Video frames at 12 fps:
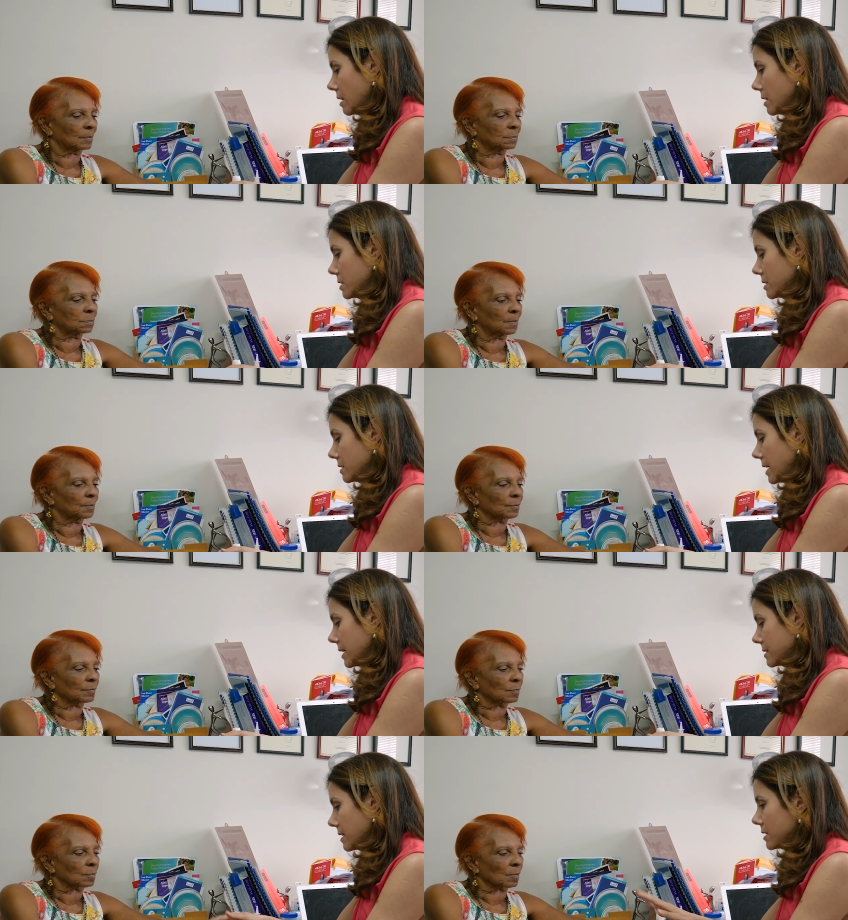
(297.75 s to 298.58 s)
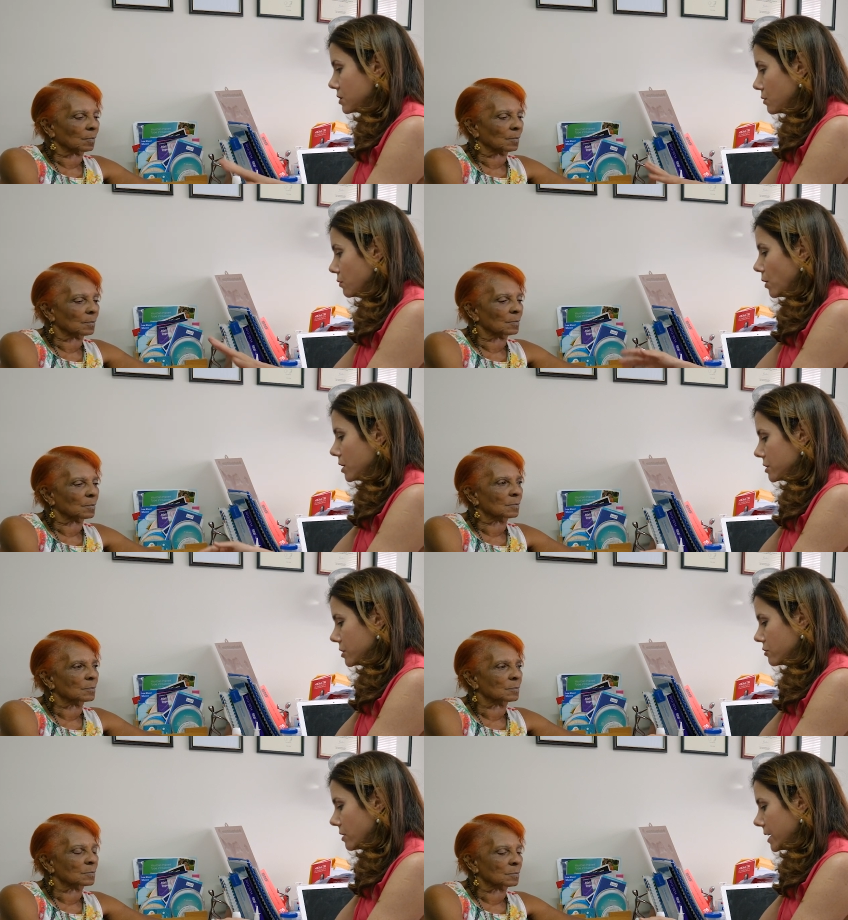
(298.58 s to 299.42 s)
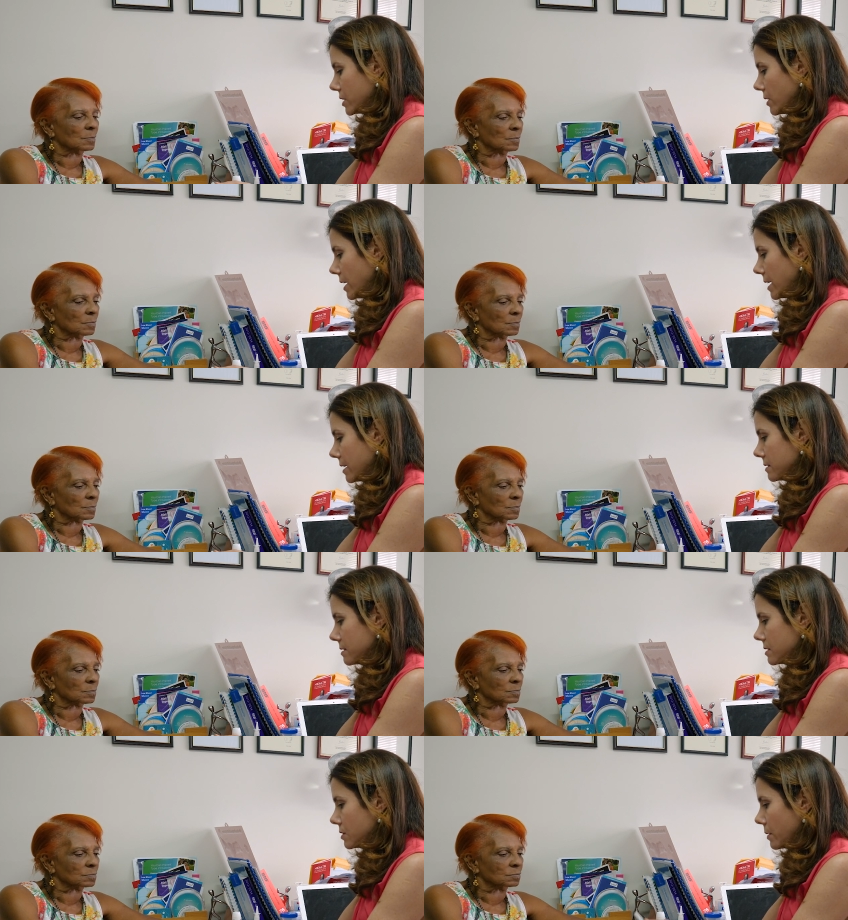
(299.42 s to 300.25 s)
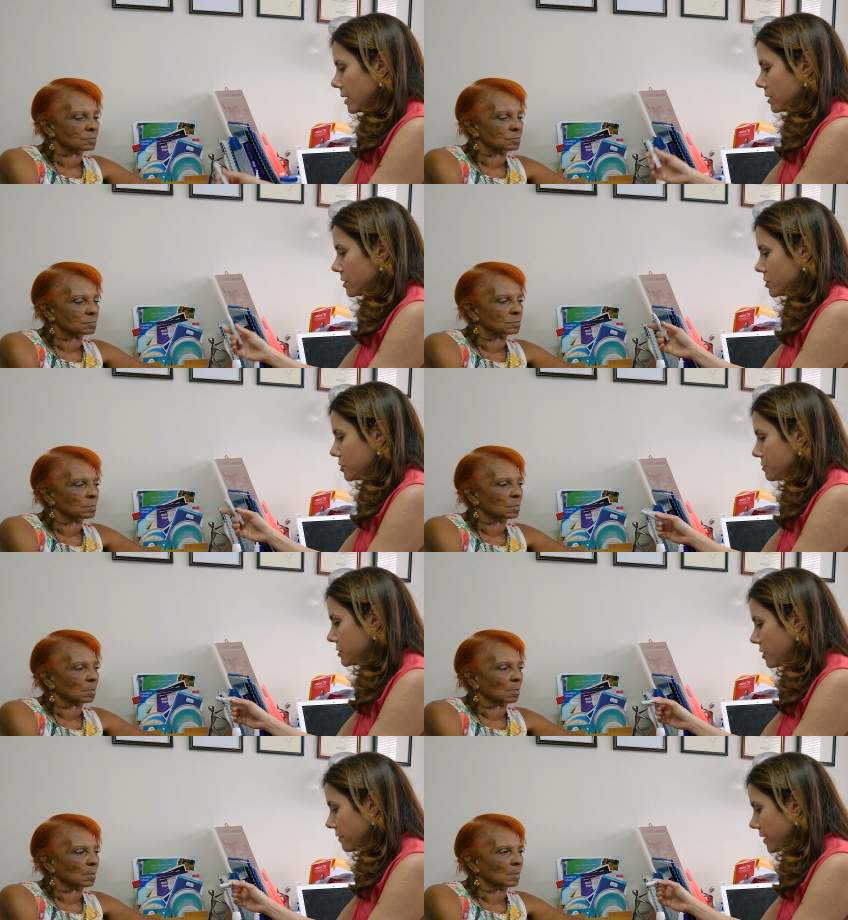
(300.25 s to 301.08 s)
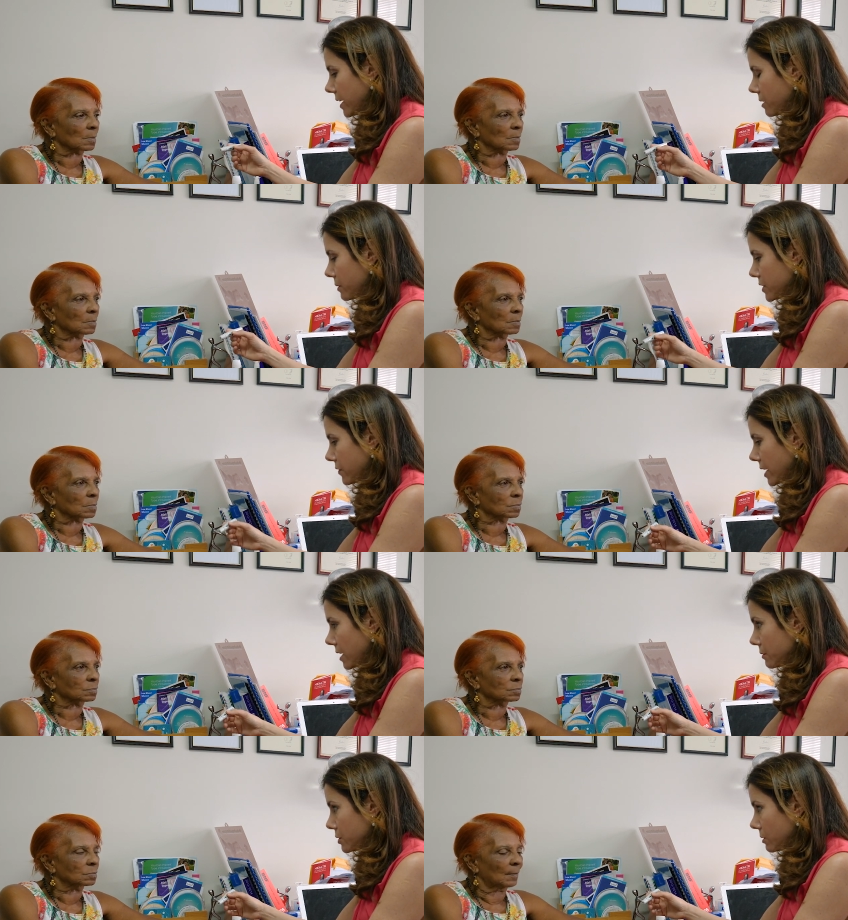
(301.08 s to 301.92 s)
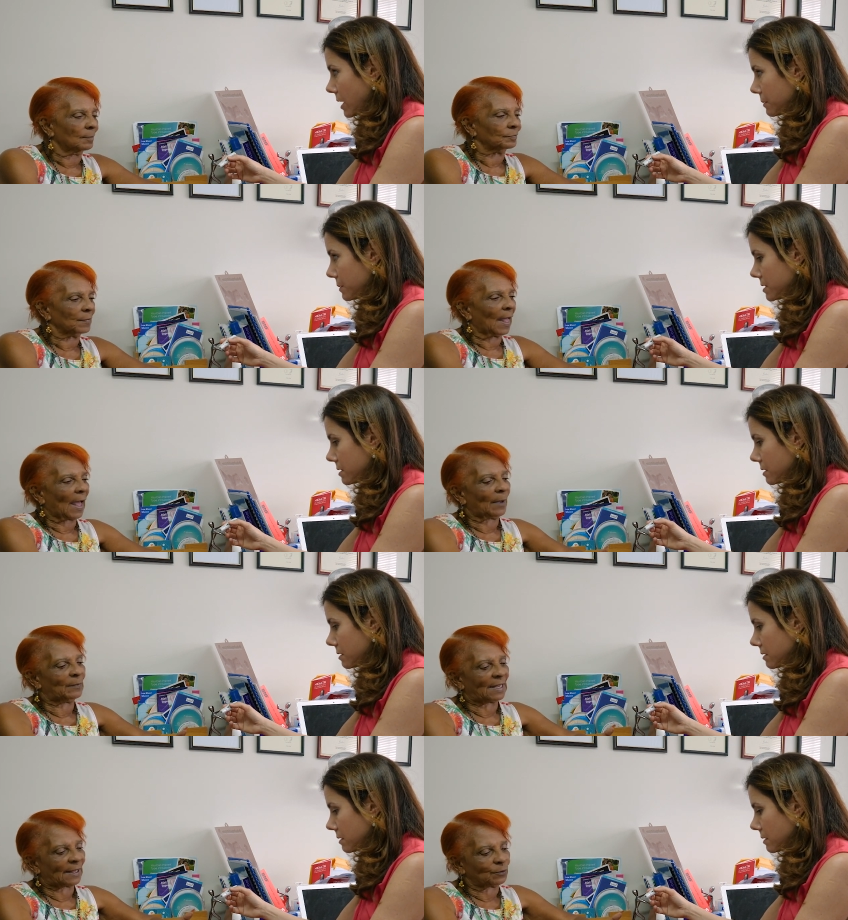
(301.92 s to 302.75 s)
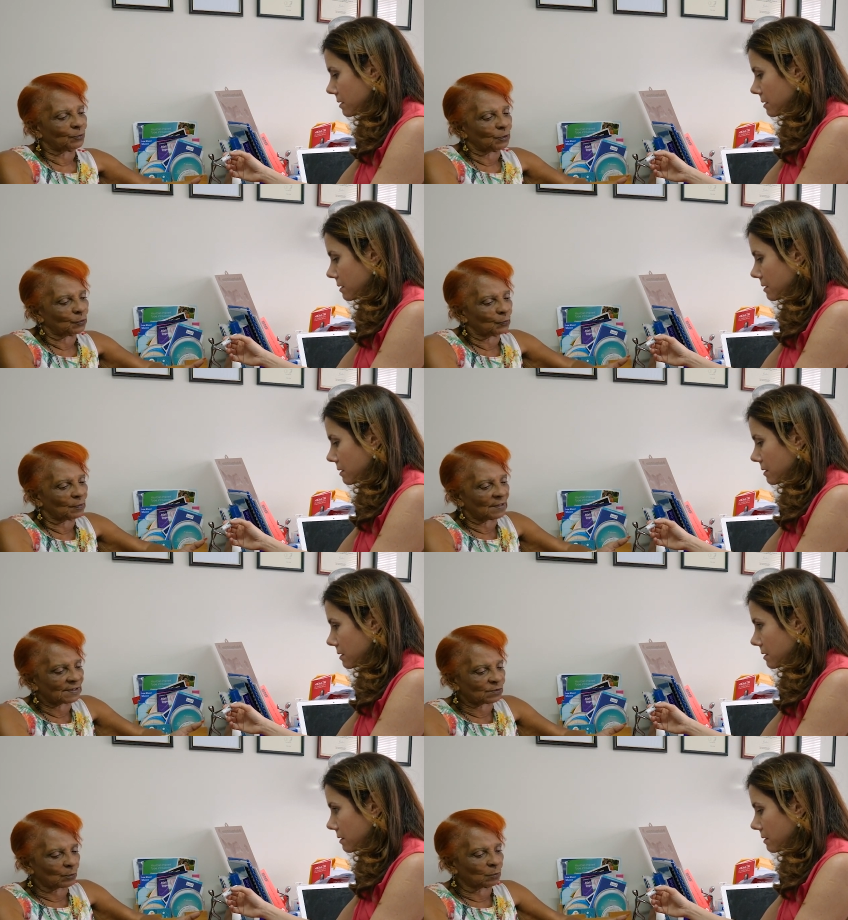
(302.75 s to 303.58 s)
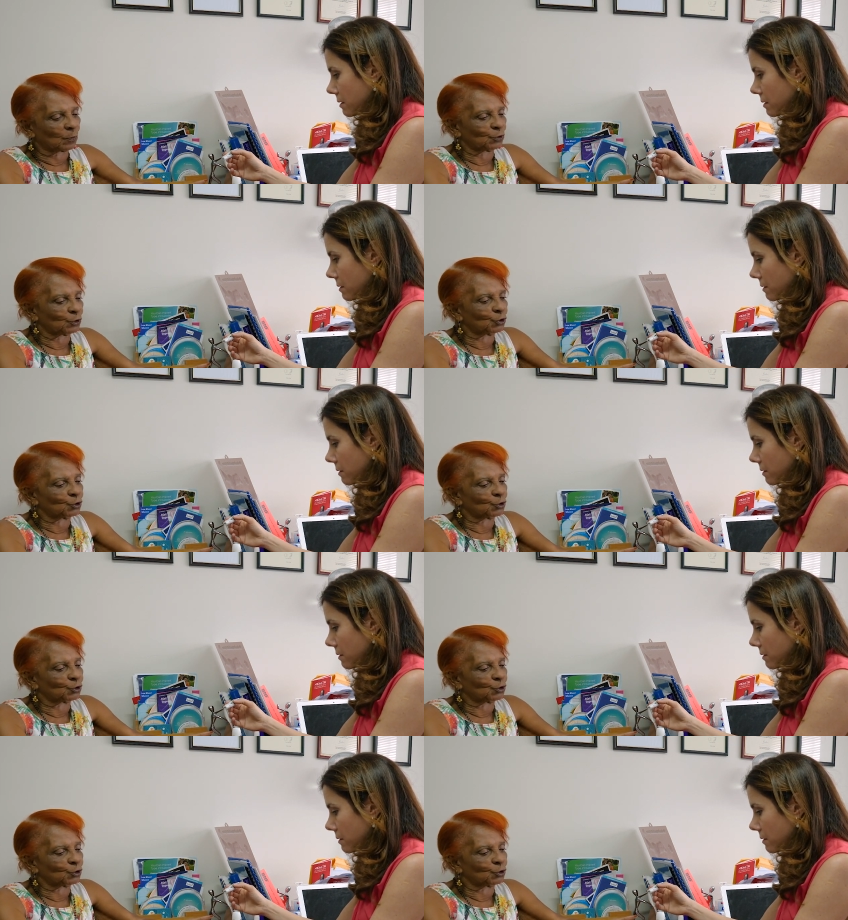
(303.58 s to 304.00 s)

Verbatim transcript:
Speaker 1: So the next thing is you've washed and dried your hands. So we're going to choose your finger. Which finger would you like me to? I would like to do this one, what you